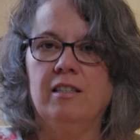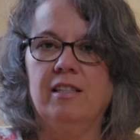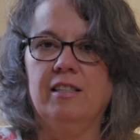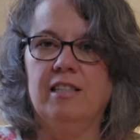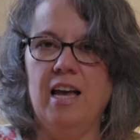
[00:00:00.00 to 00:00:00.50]

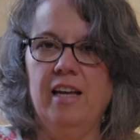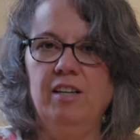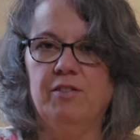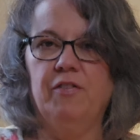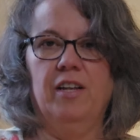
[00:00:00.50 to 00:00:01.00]

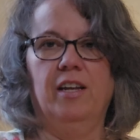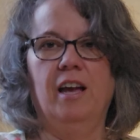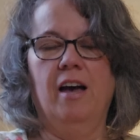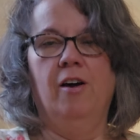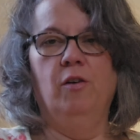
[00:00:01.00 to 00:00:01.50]
today's
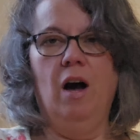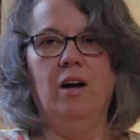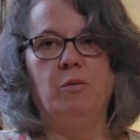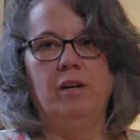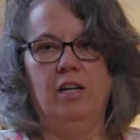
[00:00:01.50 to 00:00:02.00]
video,
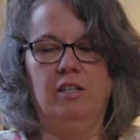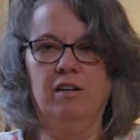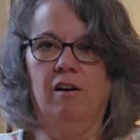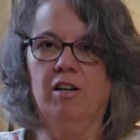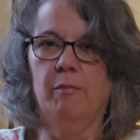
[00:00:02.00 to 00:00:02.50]
I wanted to
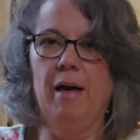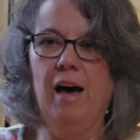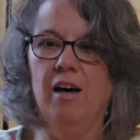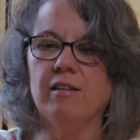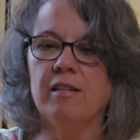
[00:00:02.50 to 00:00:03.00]
talk
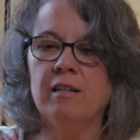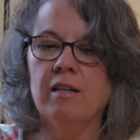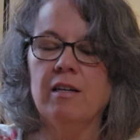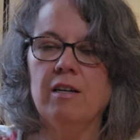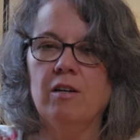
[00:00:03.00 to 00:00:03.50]
about
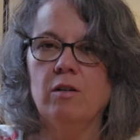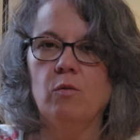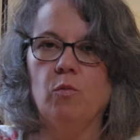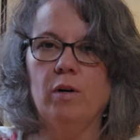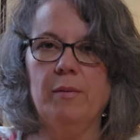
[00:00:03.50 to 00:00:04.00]

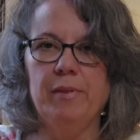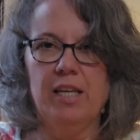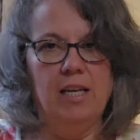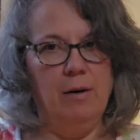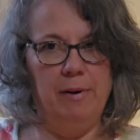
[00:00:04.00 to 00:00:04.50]
what I'm
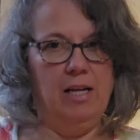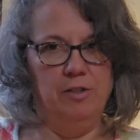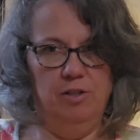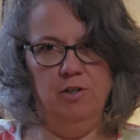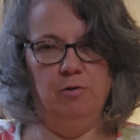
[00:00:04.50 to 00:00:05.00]
thinking
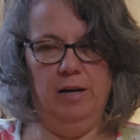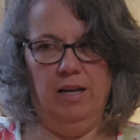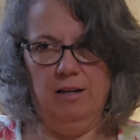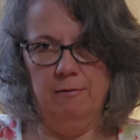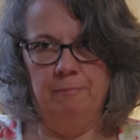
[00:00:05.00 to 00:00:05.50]
about
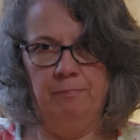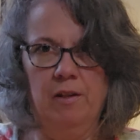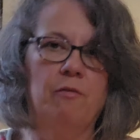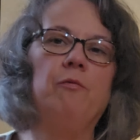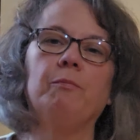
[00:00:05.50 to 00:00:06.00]
doing.
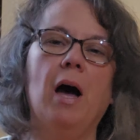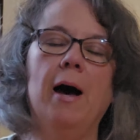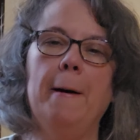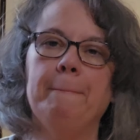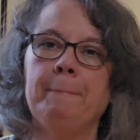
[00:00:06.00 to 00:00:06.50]

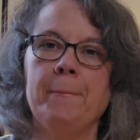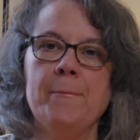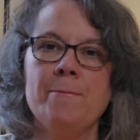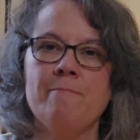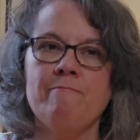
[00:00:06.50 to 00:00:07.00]

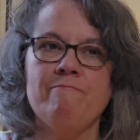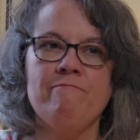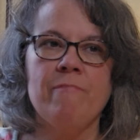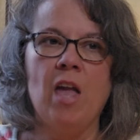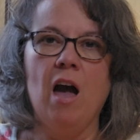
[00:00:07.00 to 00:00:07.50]

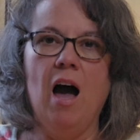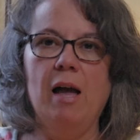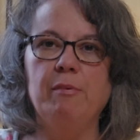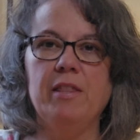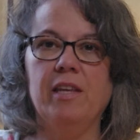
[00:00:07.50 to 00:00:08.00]

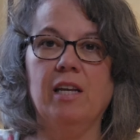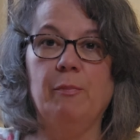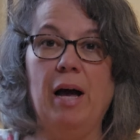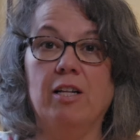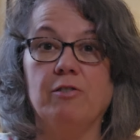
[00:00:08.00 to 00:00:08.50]
I've been thinking
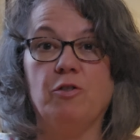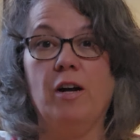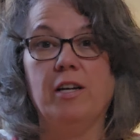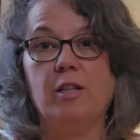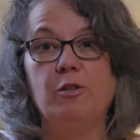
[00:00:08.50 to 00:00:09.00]
about
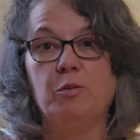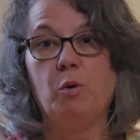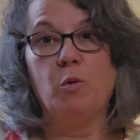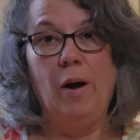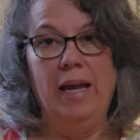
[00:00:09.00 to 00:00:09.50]
trying to lose
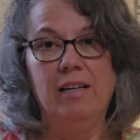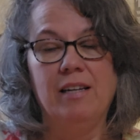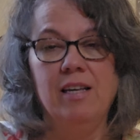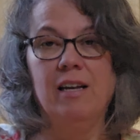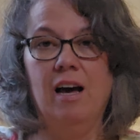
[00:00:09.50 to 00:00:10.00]
more weight.
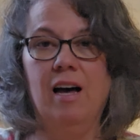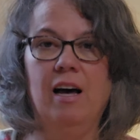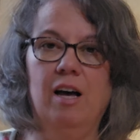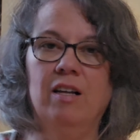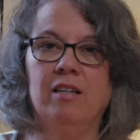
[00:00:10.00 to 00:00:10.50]

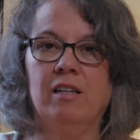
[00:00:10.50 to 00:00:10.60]
I